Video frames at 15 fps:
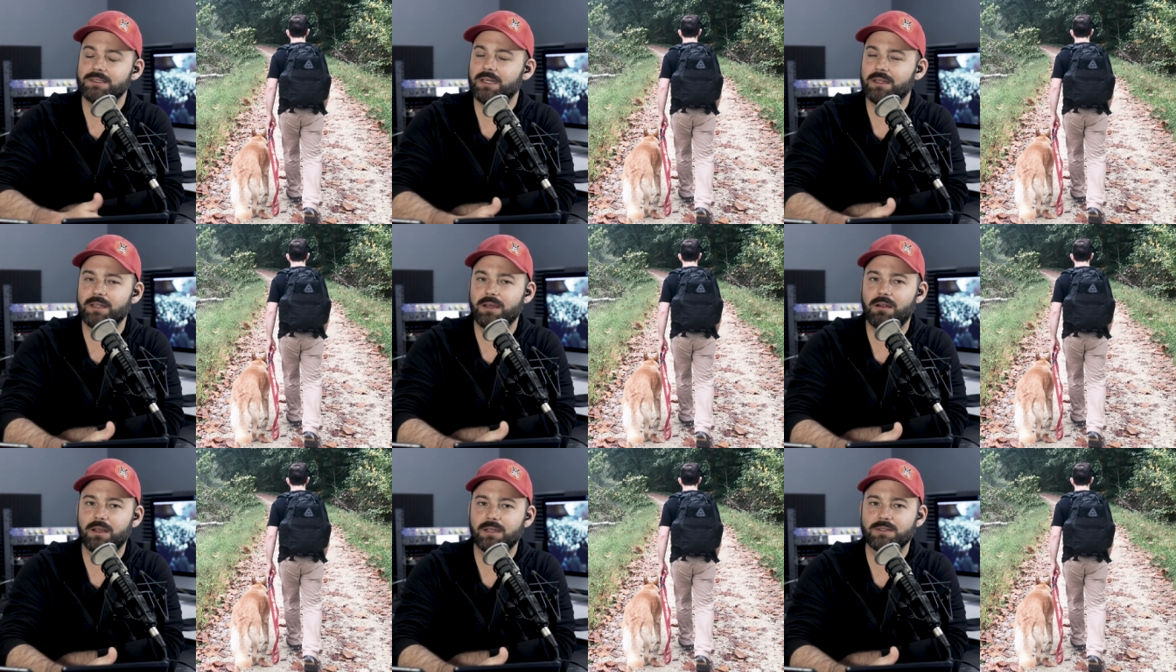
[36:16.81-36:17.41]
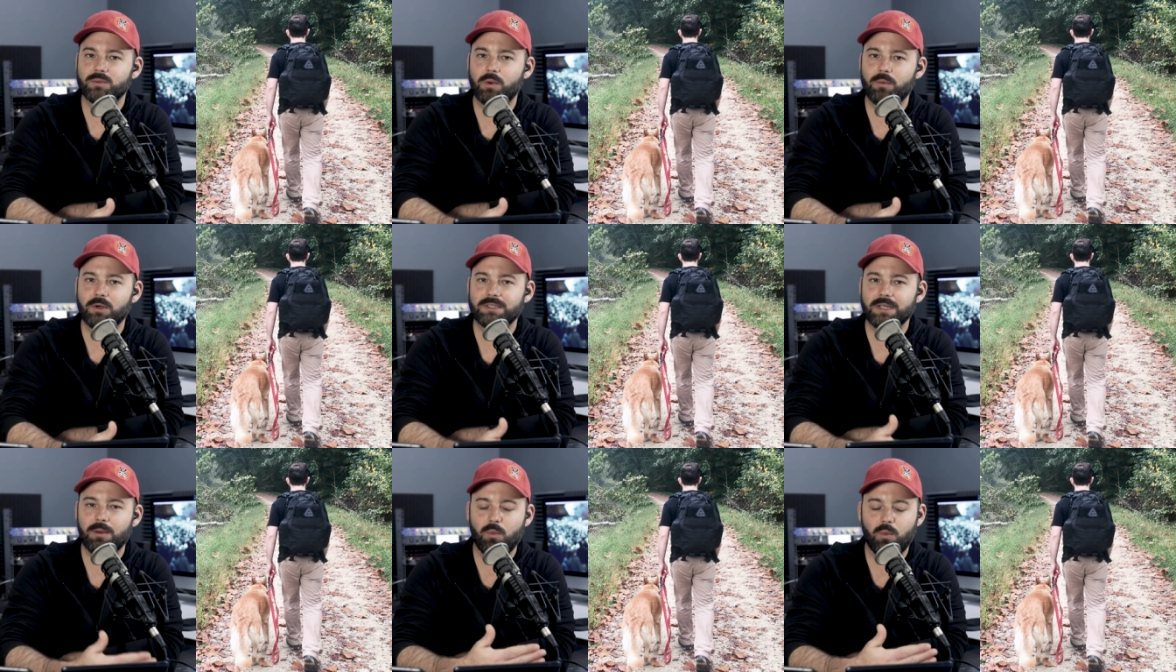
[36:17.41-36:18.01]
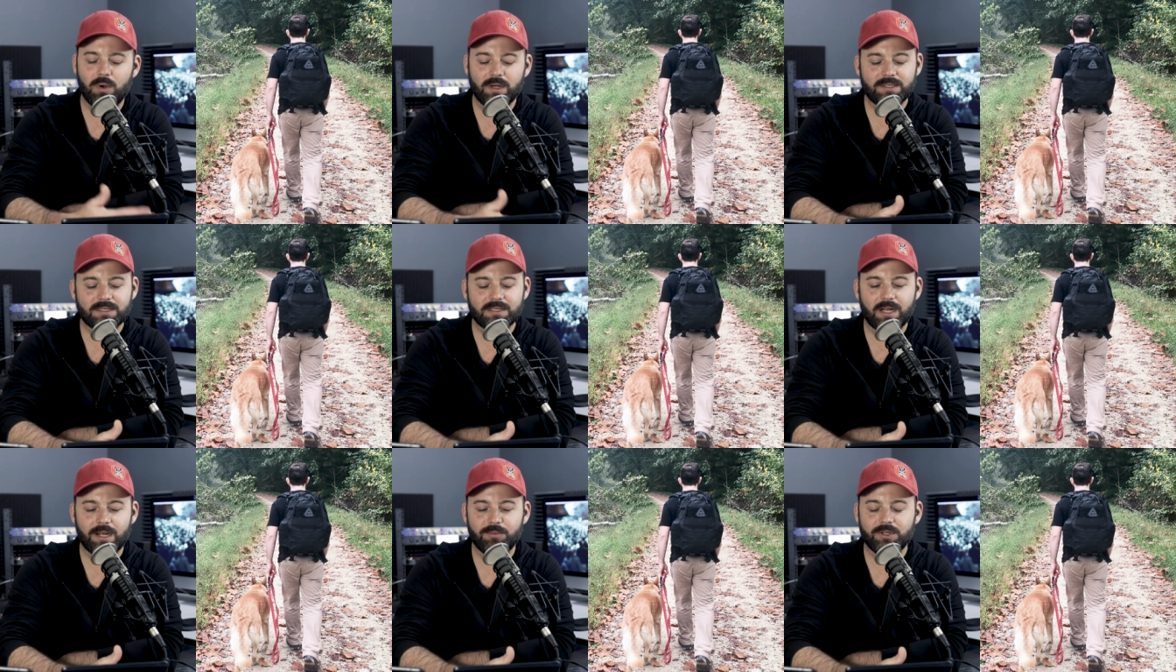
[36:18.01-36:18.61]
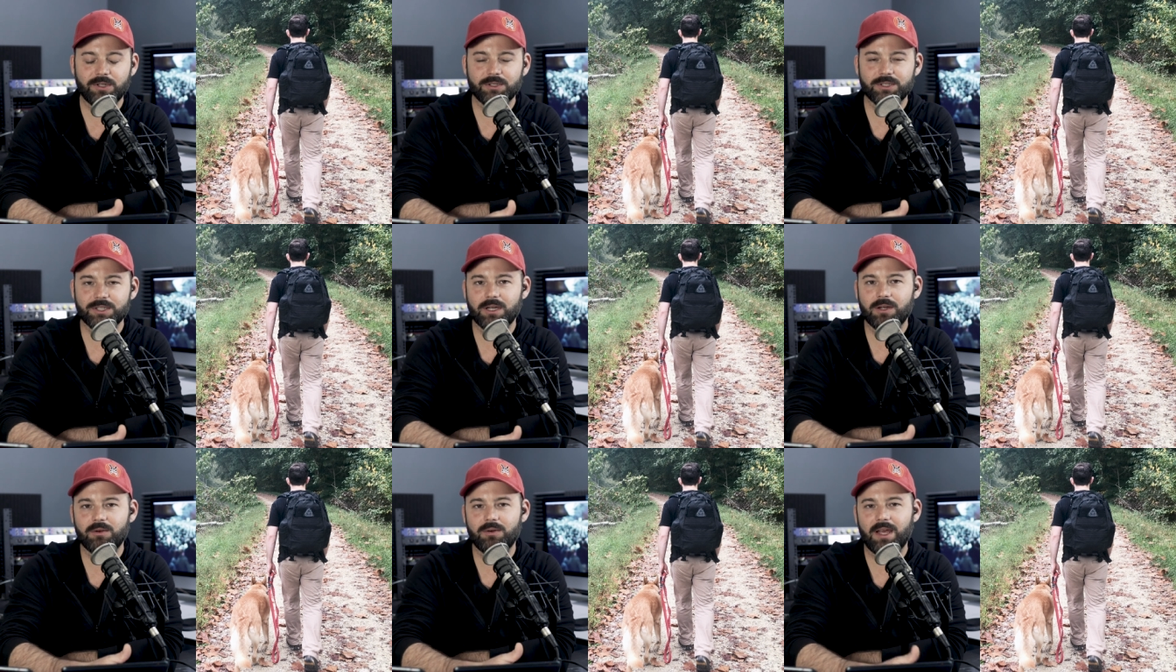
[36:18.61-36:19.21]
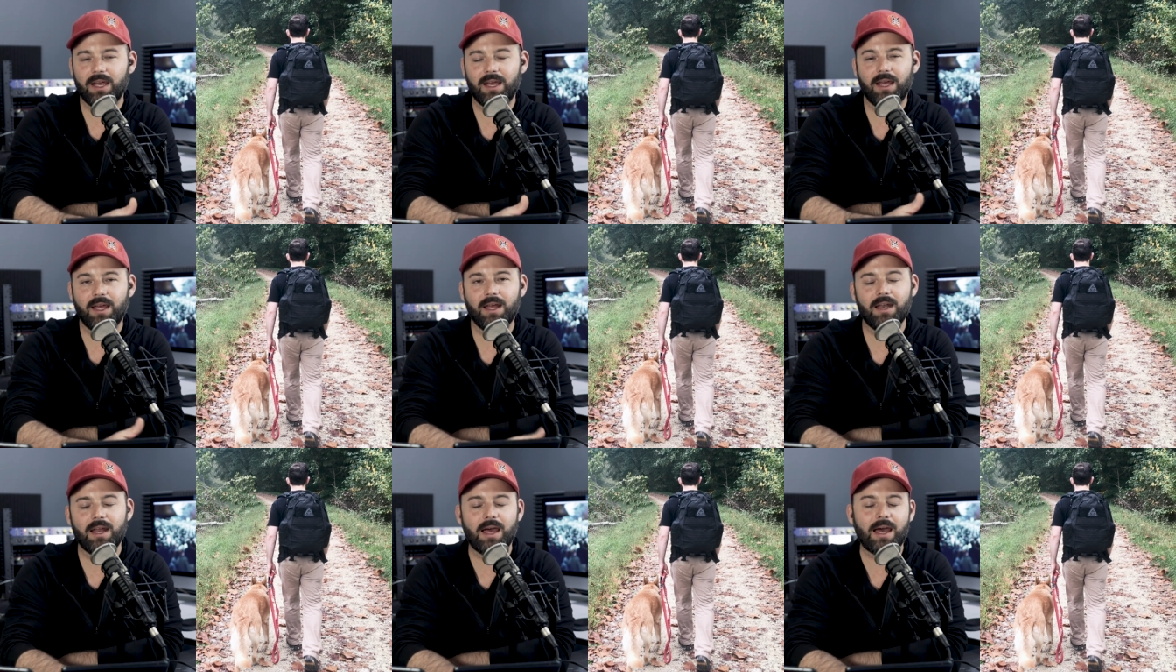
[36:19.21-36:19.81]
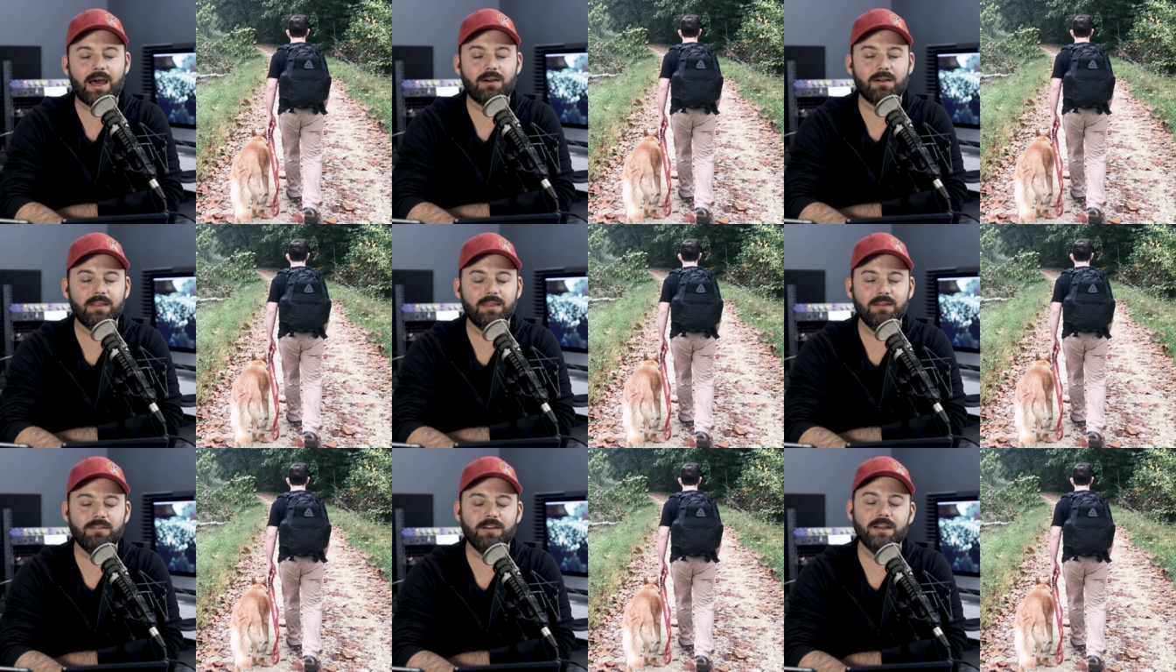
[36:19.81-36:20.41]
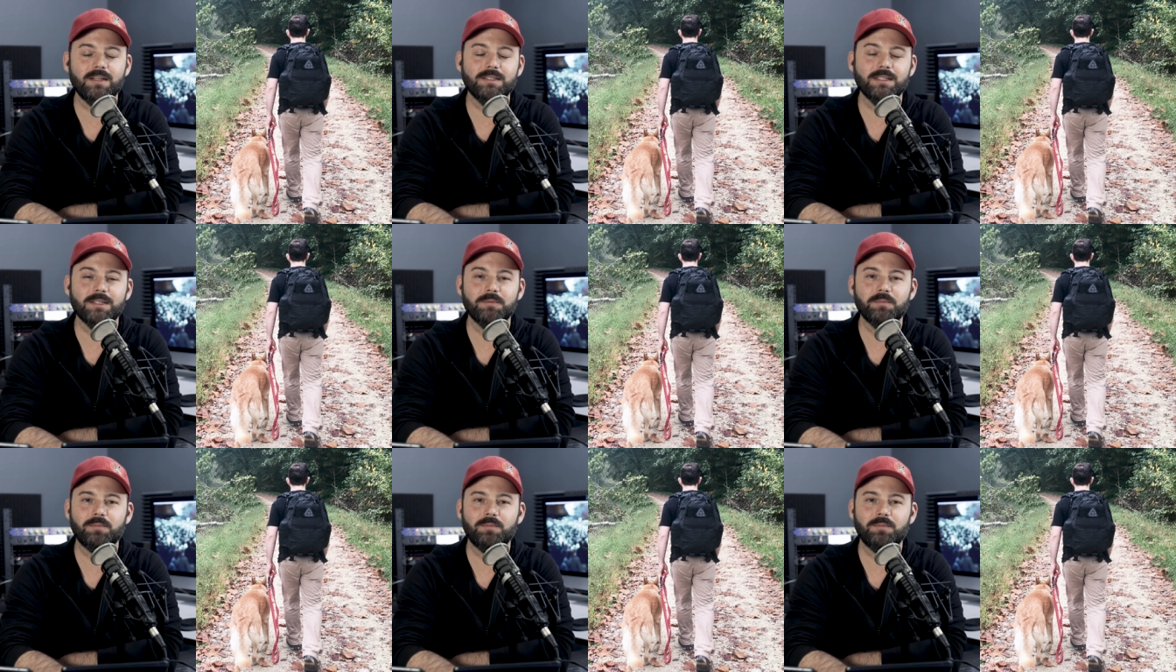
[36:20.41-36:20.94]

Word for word: tell the audience one more time what is the name of your show and how can they find it?